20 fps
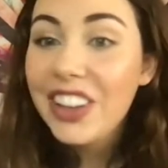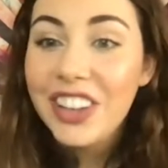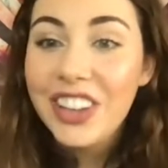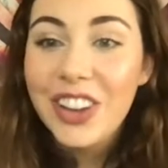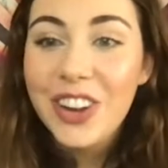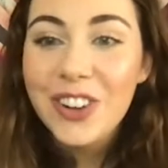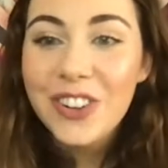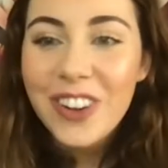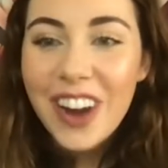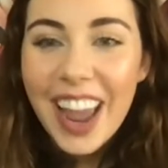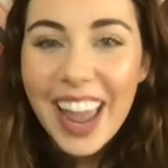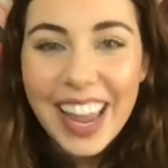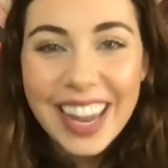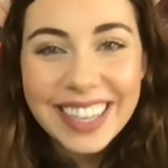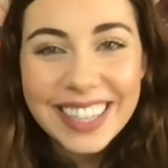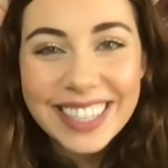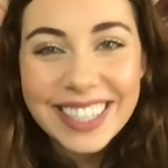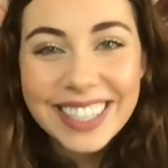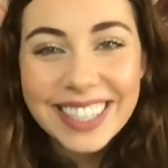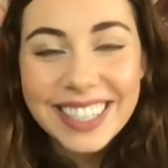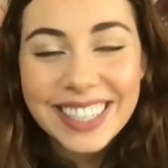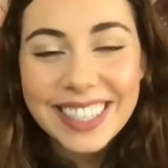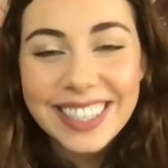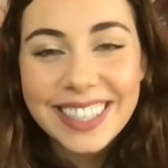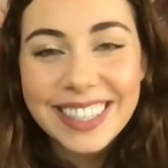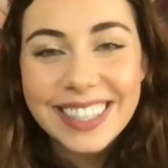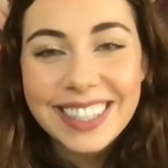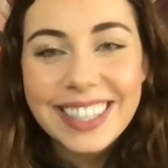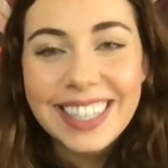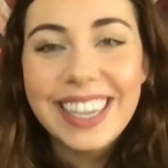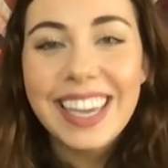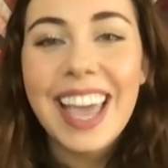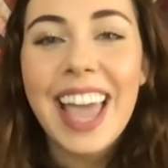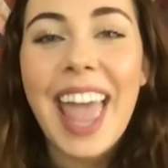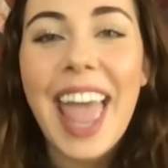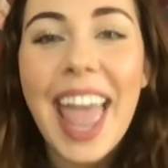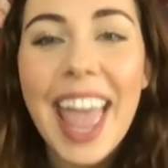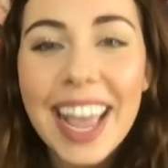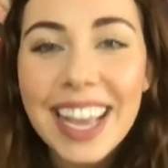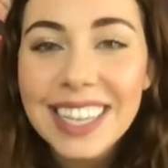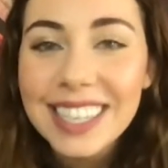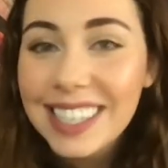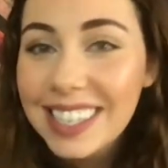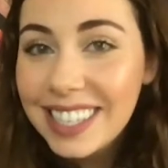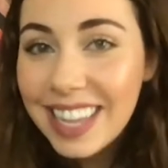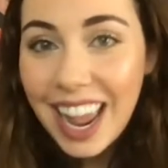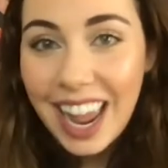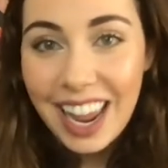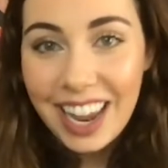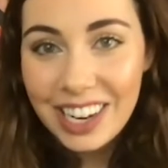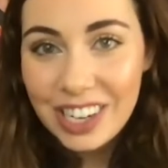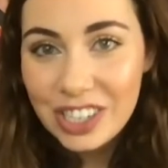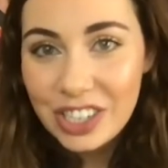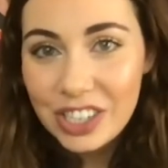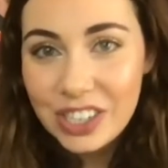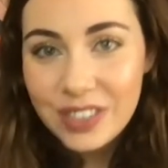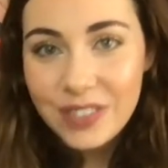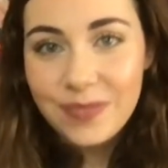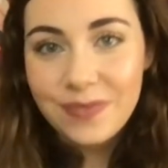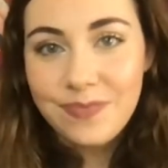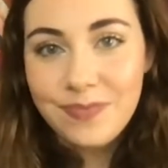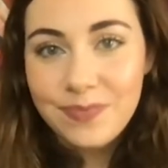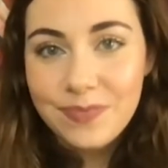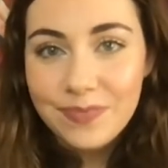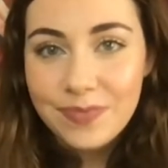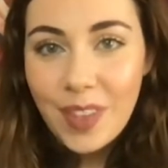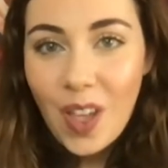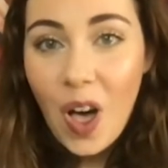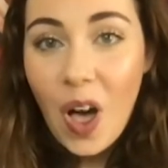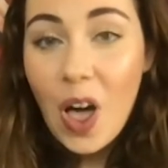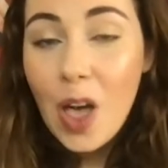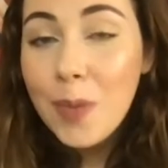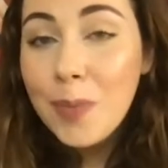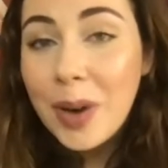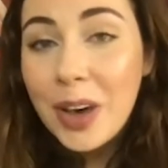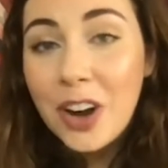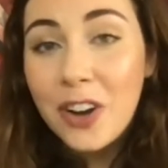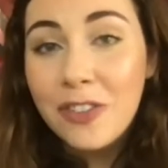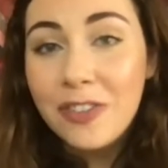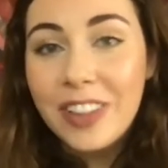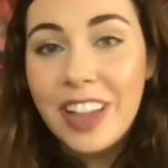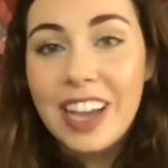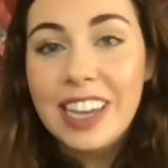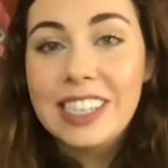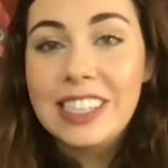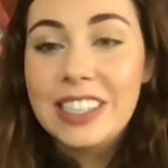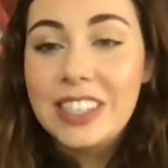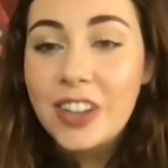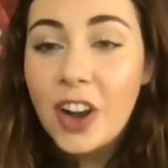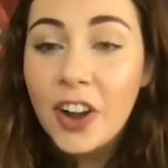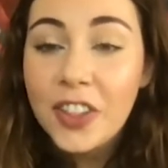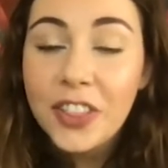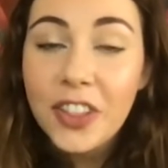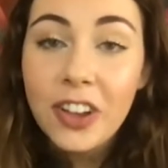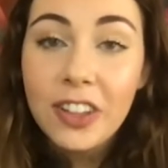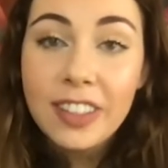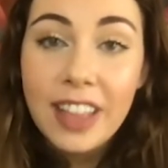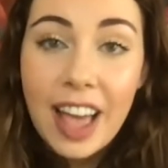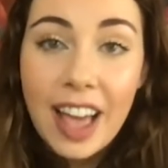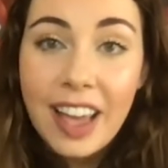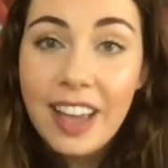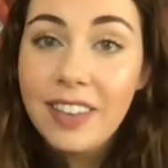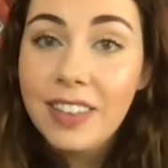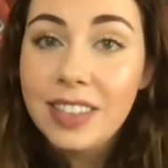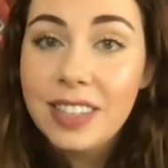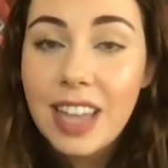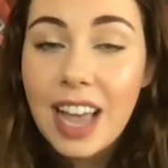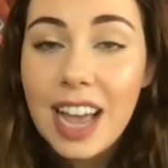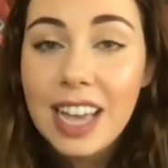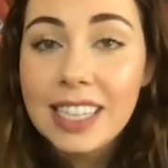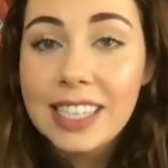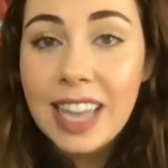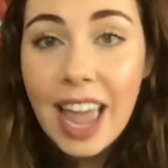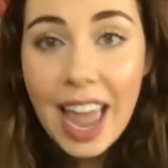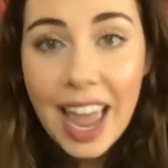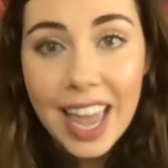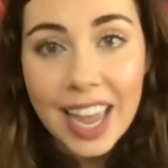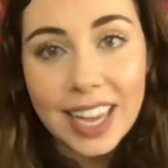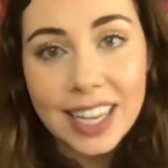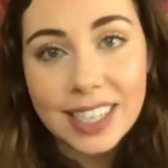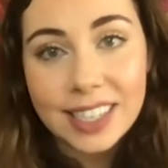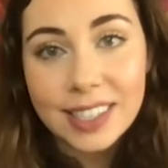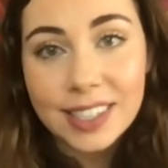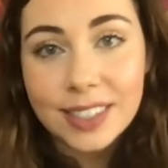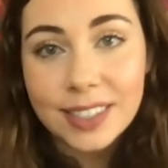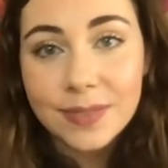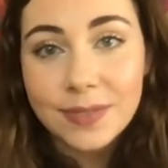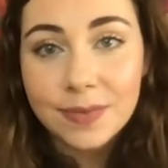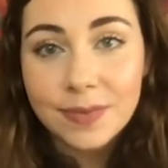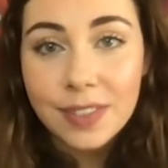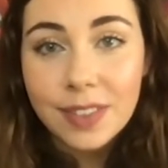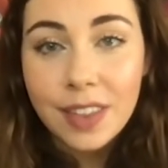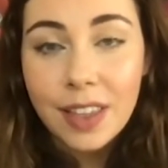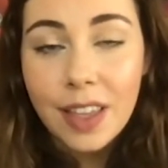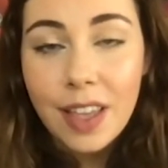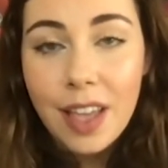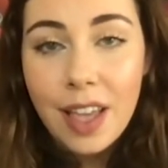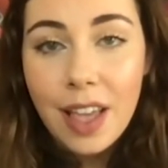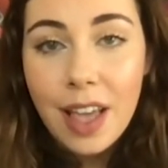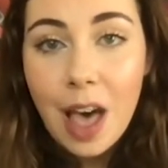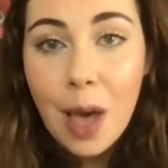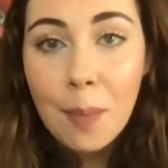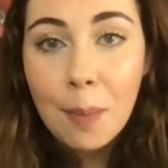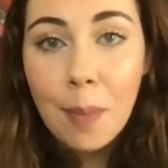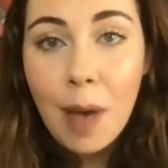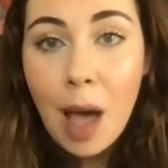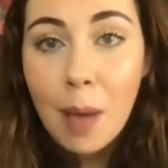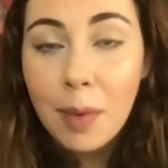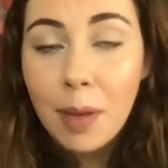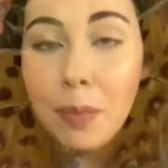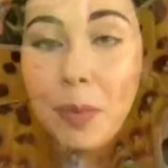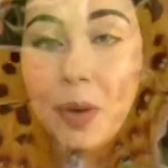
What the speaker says: you're right, the egg stage. All butterflies start their lives as eggs. A mama